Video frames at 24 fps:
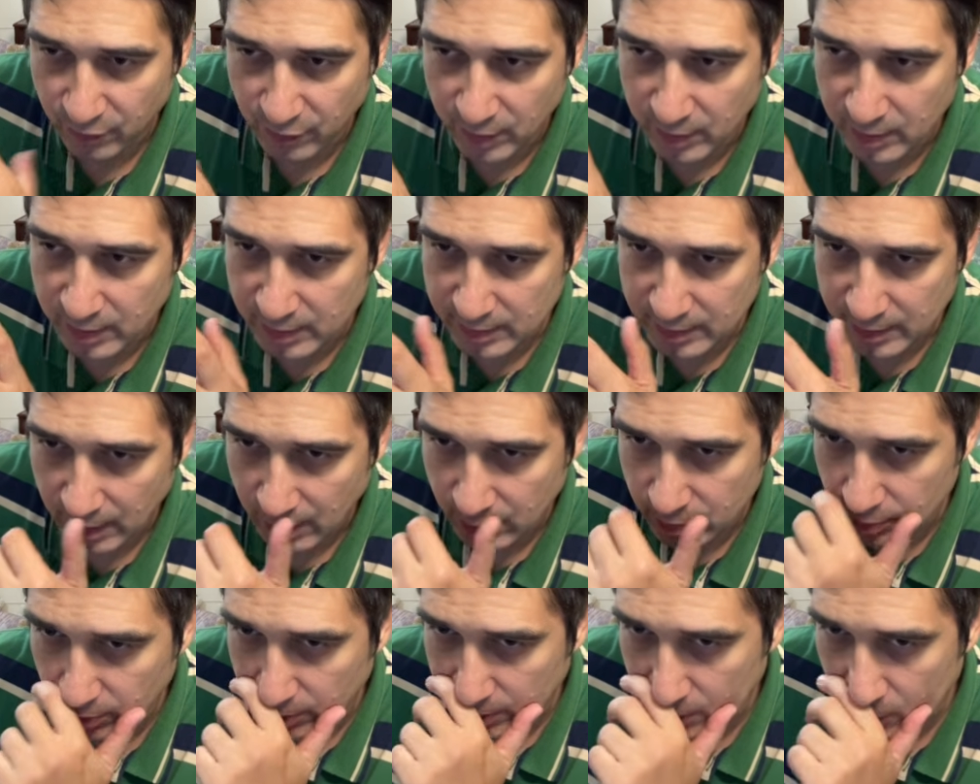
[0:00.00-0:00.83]
Fill this
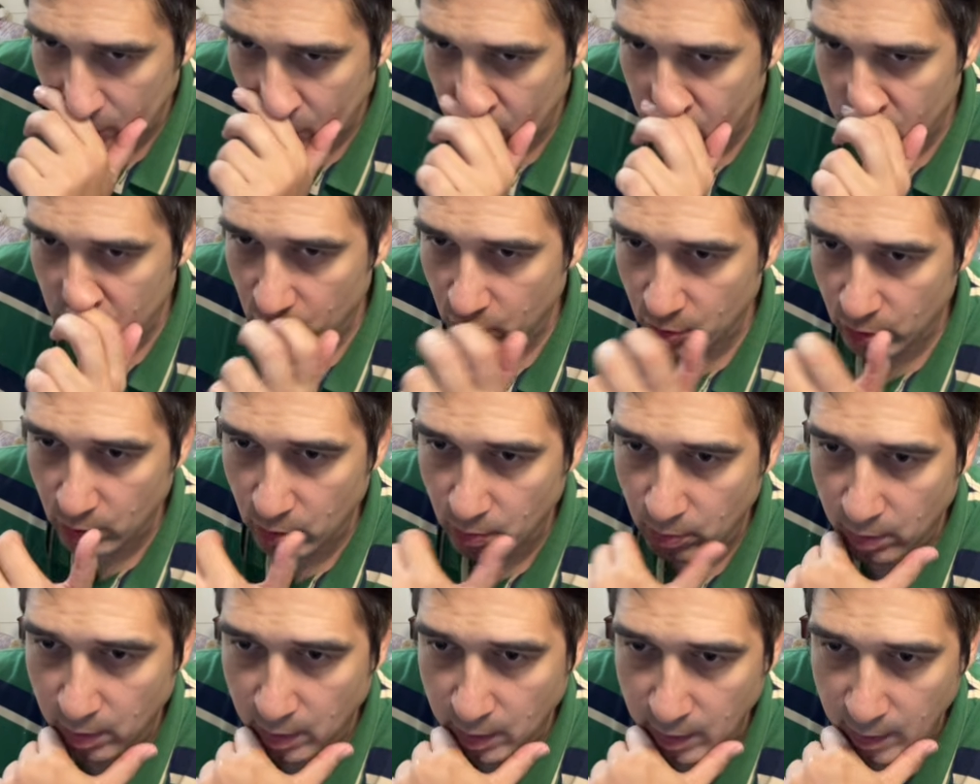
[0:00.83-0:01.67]
out so it knows who
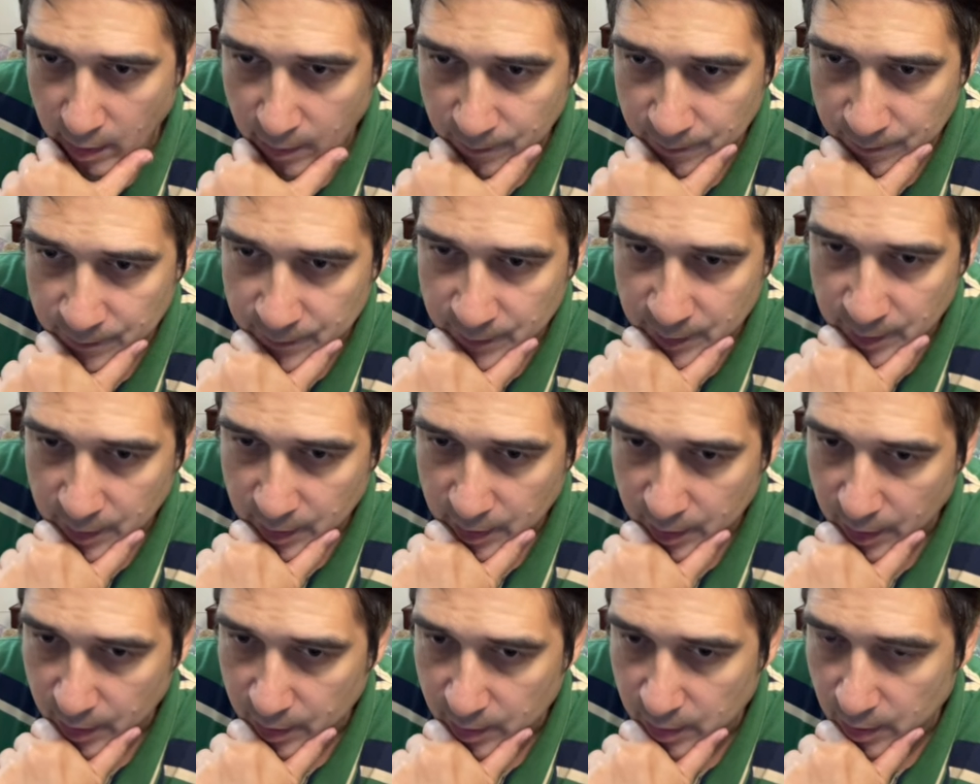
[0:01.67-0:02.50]
you are,
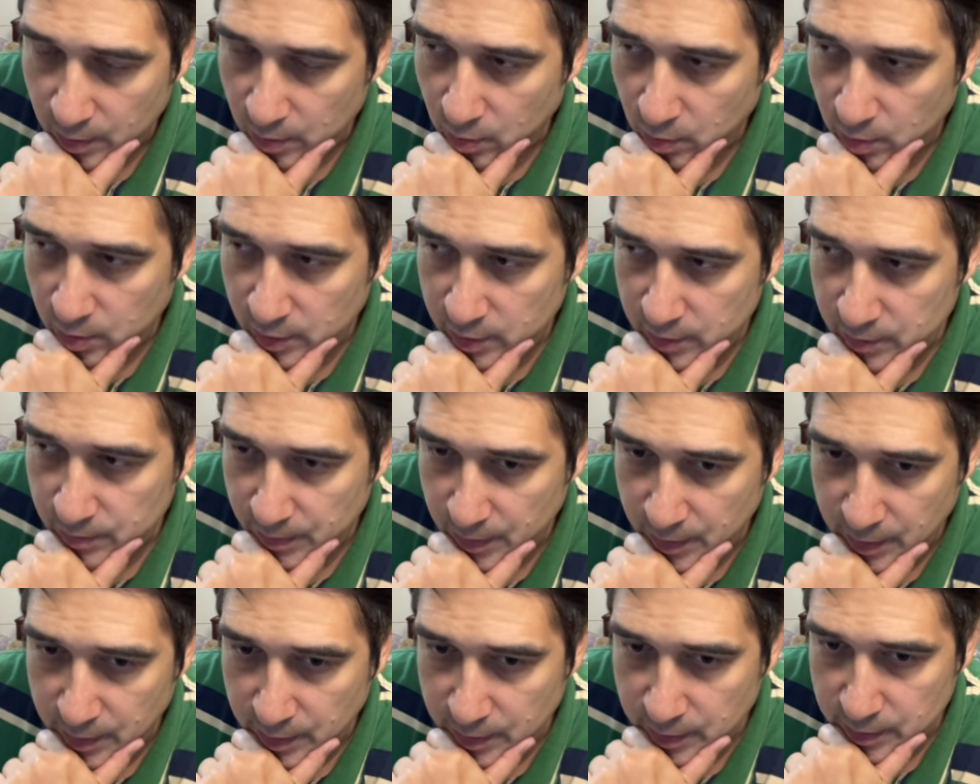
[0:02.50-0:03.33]
and the whole
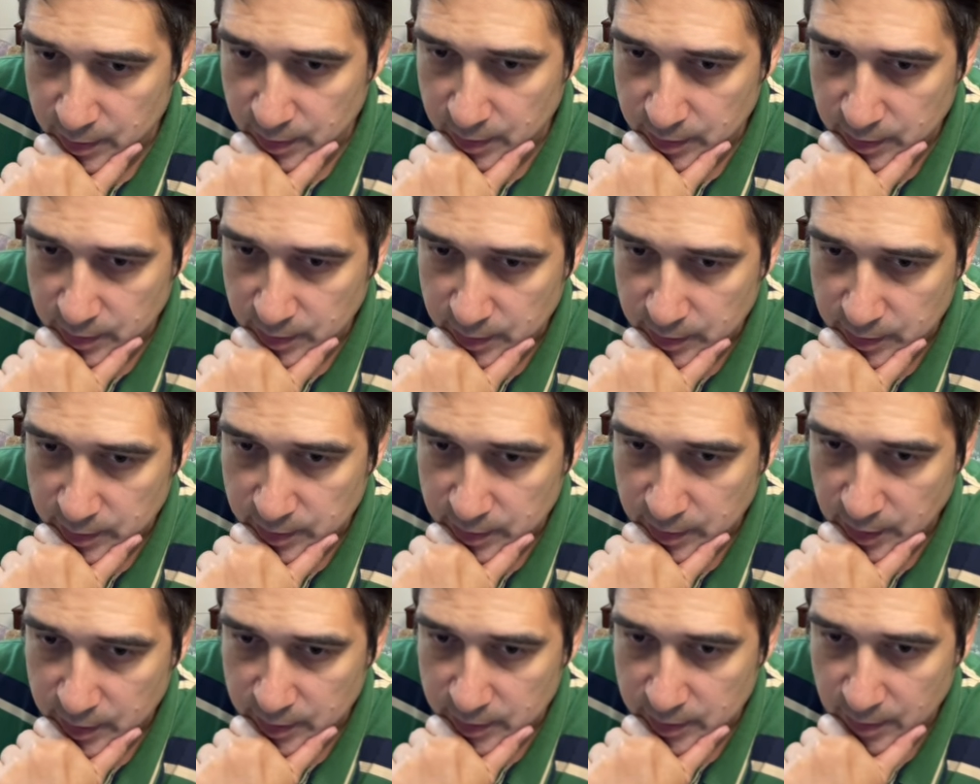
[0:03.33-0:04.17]
experience is
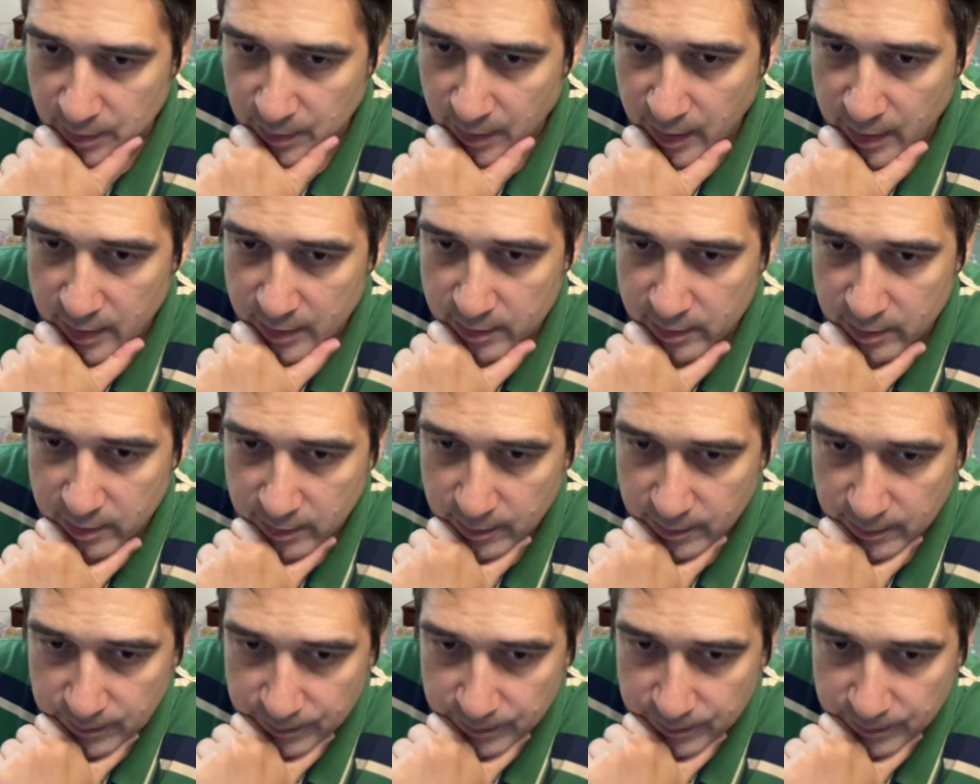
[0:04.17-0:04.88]
customized.